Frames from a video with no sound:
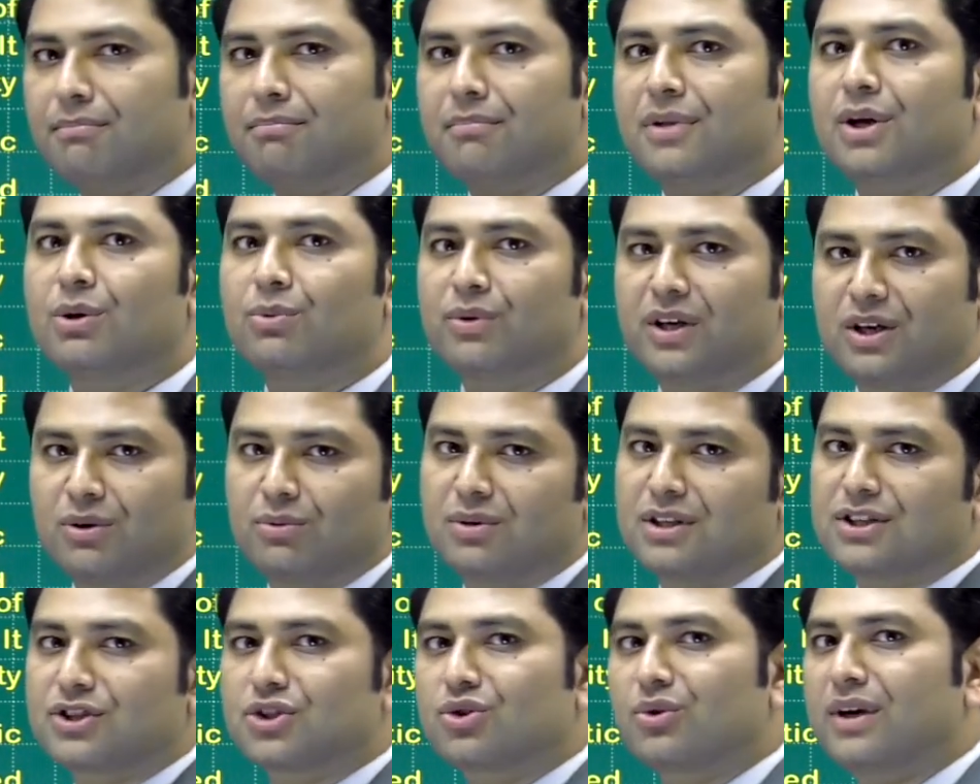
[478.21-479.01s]
Mu
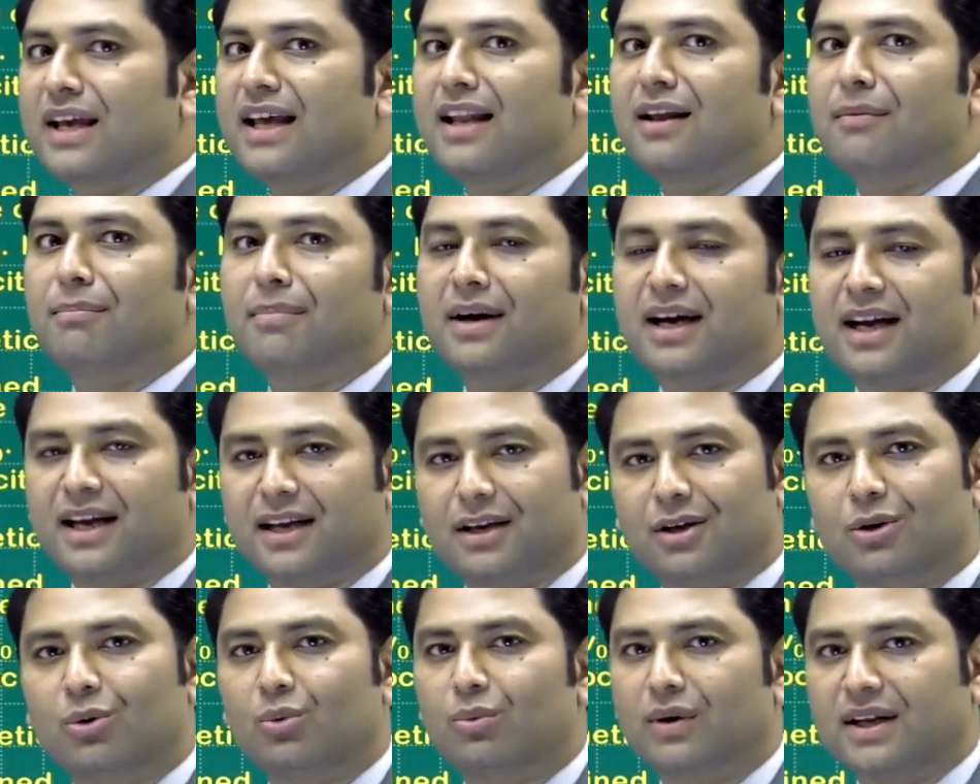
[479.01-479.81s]
equals to L by
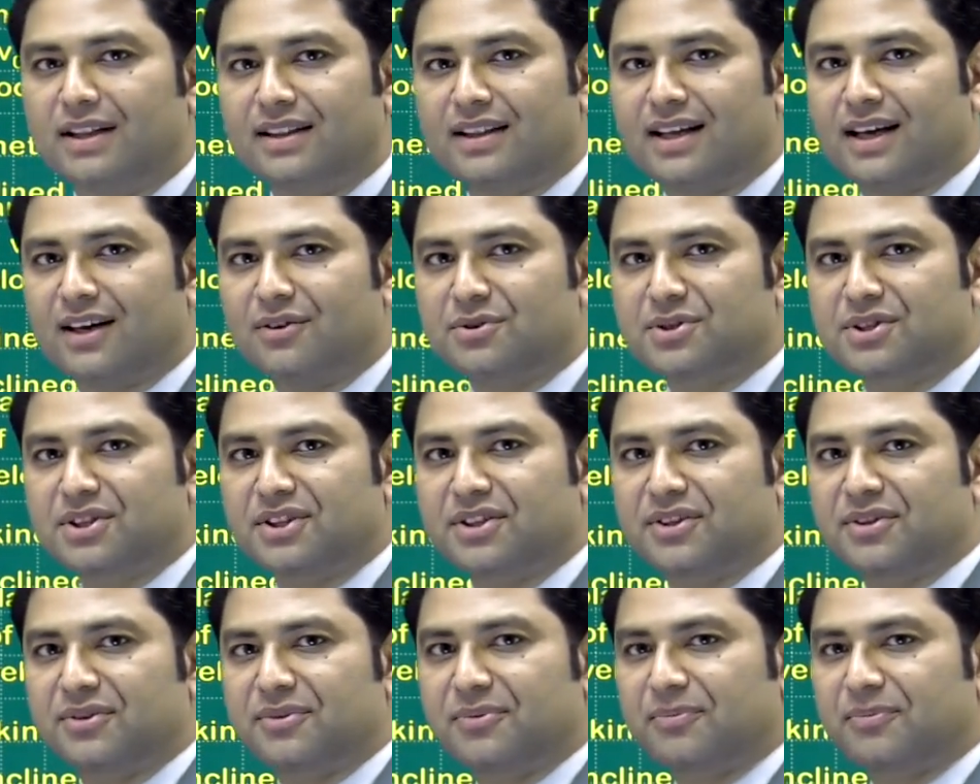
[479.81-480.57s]
1000.